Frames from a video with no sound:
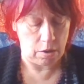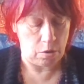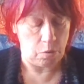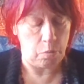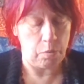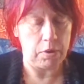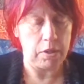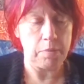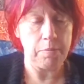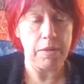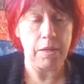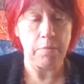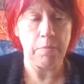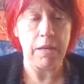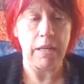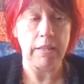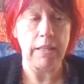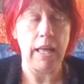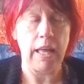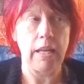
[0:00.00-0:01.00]
what I mean
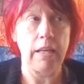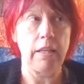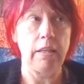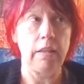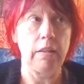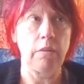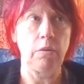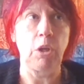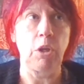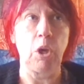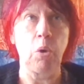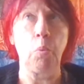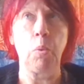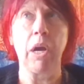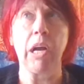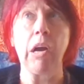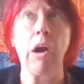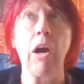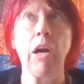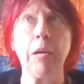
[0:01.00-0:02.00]
by that is,
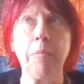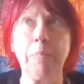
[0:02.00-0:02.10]
where are